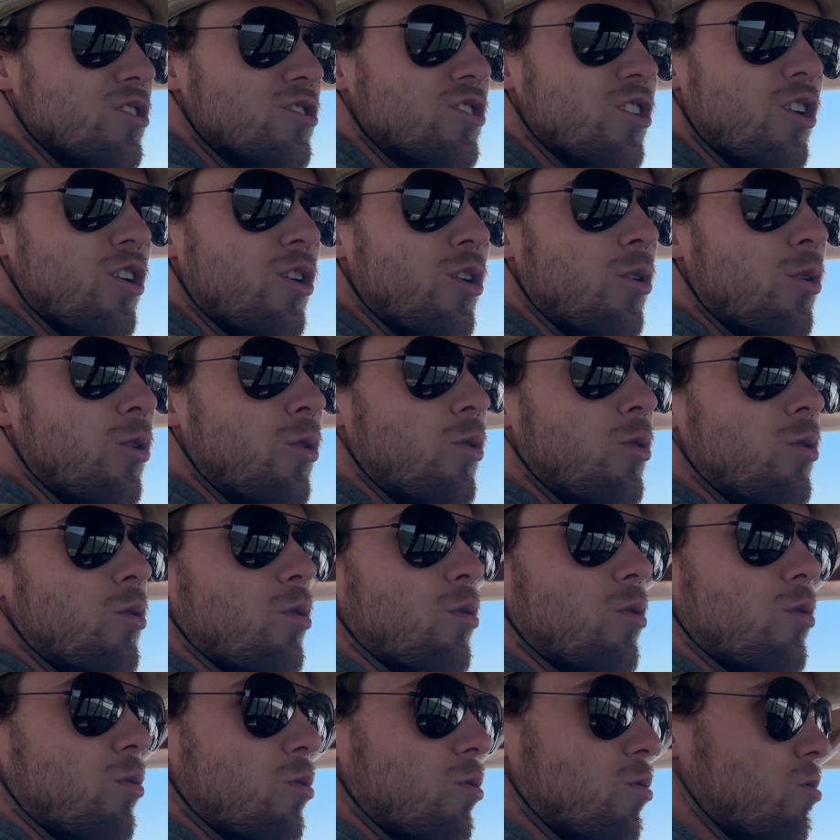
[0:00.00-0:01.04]
So
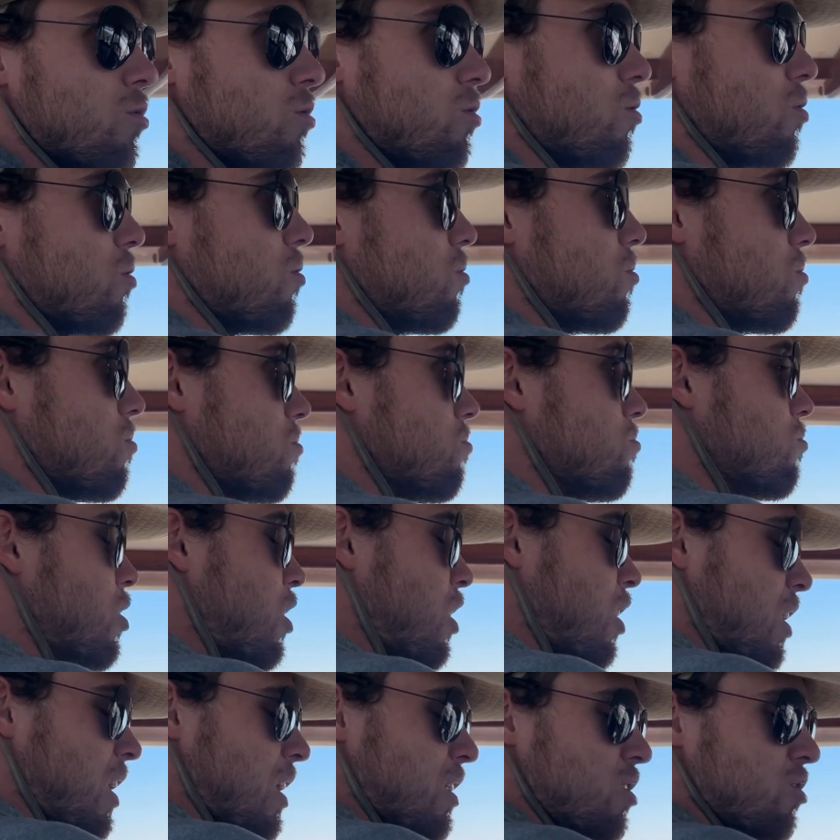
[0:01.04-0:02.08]
we're
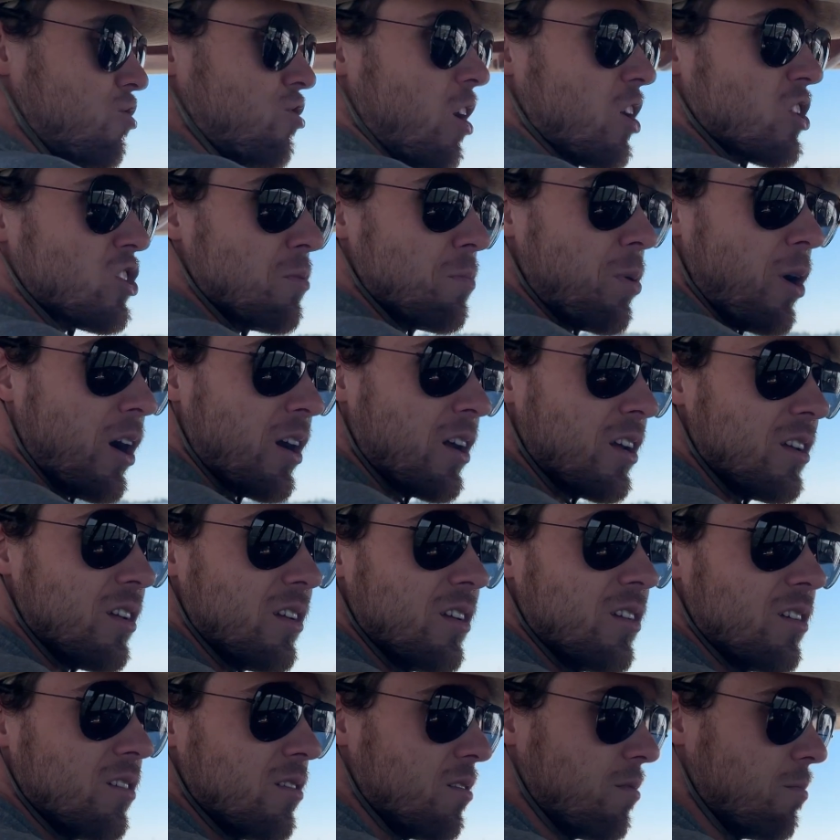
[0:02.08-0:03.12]
going to get to Truxton Park
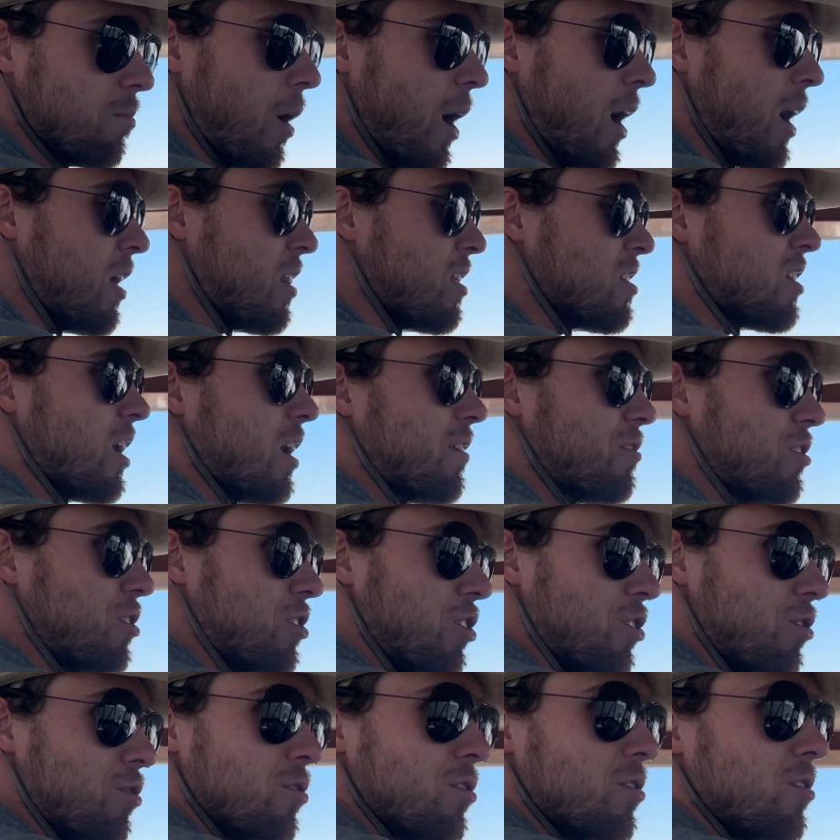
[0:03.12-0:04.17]
by this
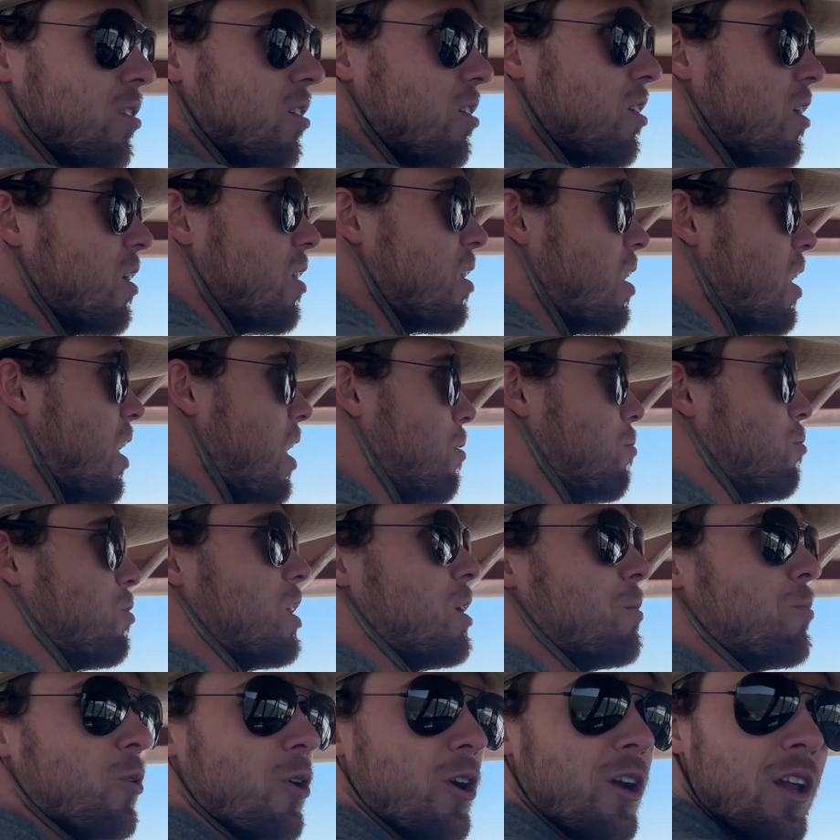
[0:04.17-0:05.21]
afternoon, and we'll
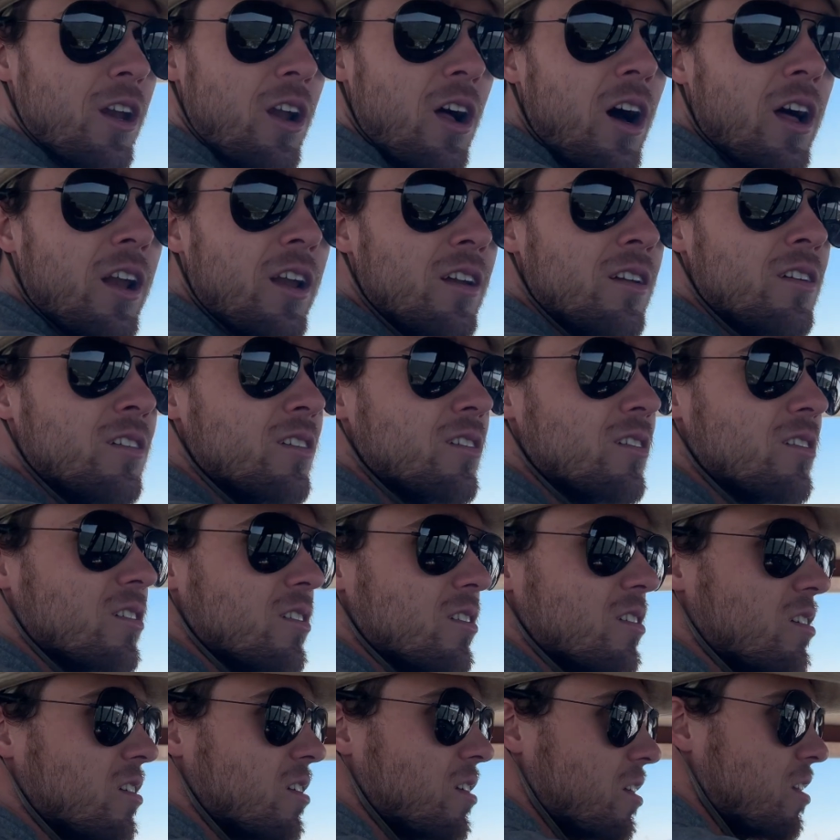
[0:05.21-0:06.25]
keep working on
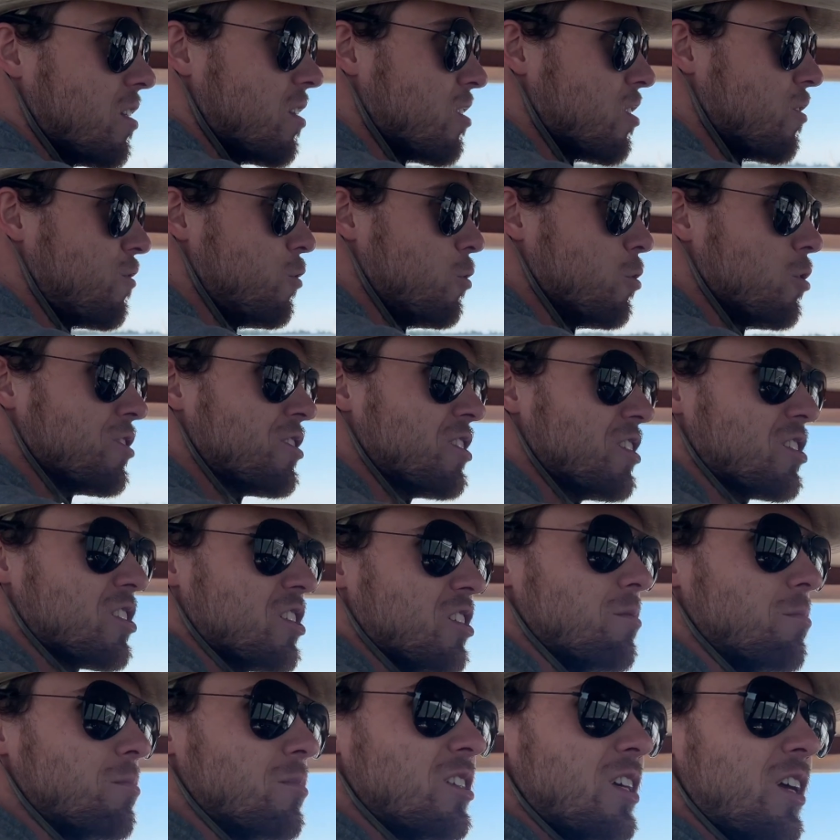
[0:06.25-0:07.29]
the fuel
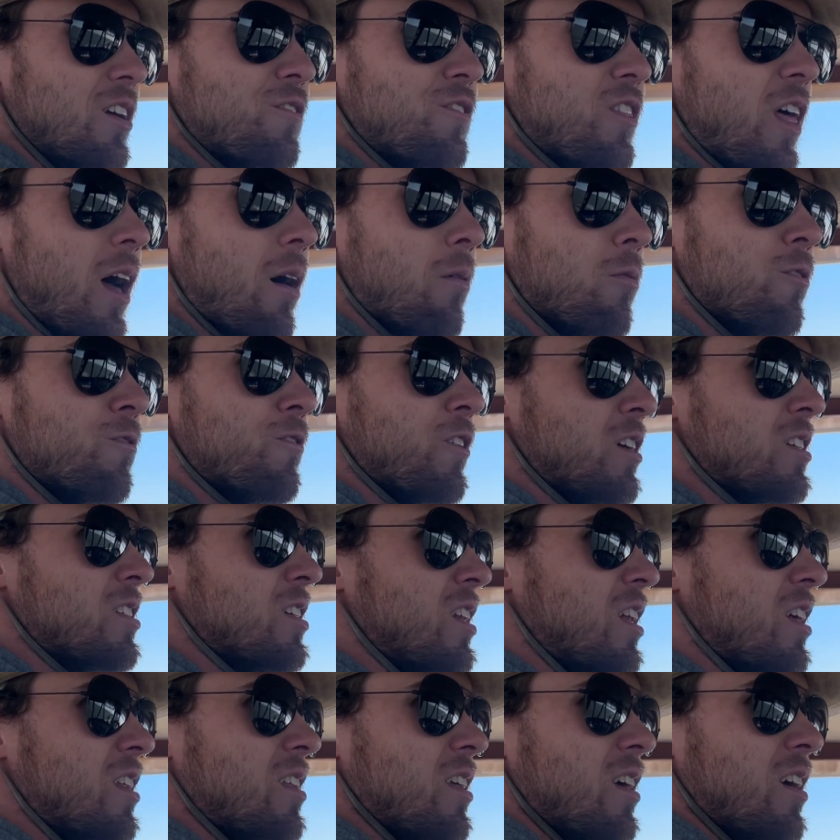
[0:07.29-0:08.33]
system, see if that will fix
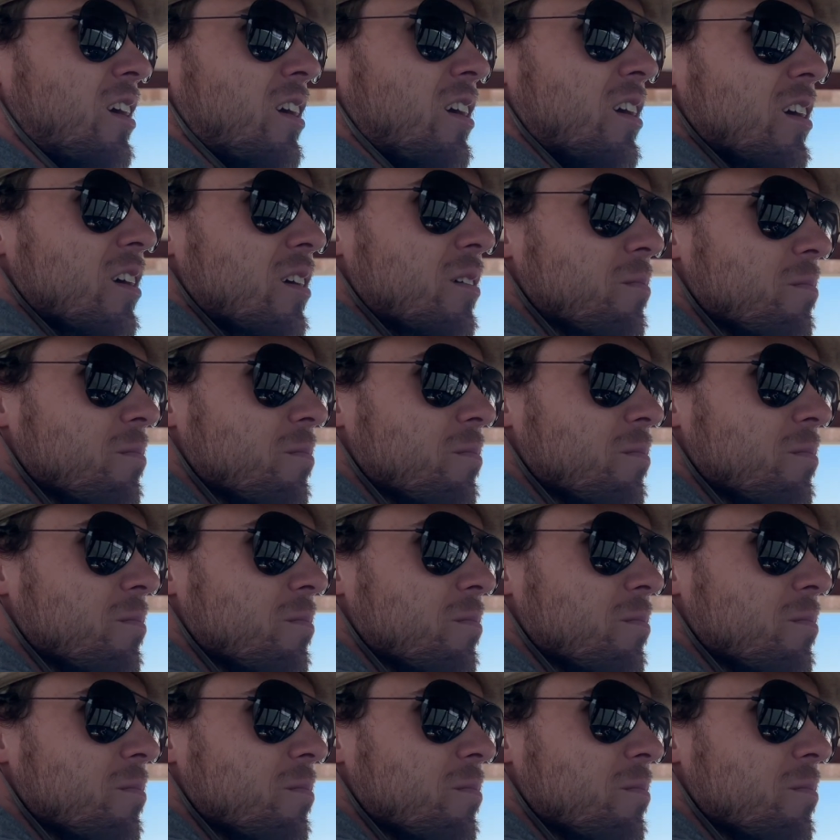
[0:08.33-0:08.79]
anything.